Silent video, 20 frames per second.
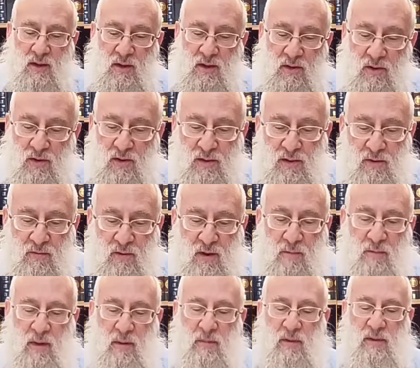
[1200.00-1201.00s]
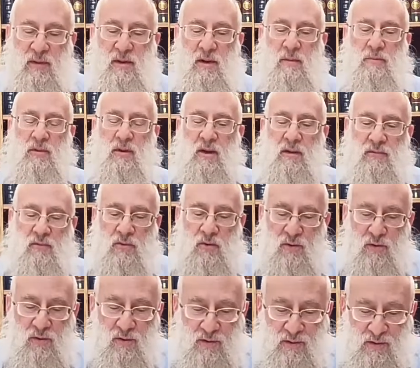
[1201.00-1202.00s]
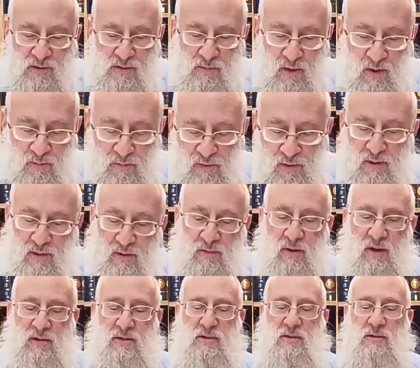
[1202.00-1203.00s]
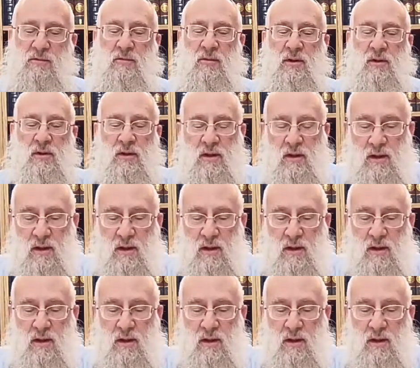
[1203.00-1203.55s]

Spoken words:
look at the Rambam in the upper left corner. It's small print, Rashi's print.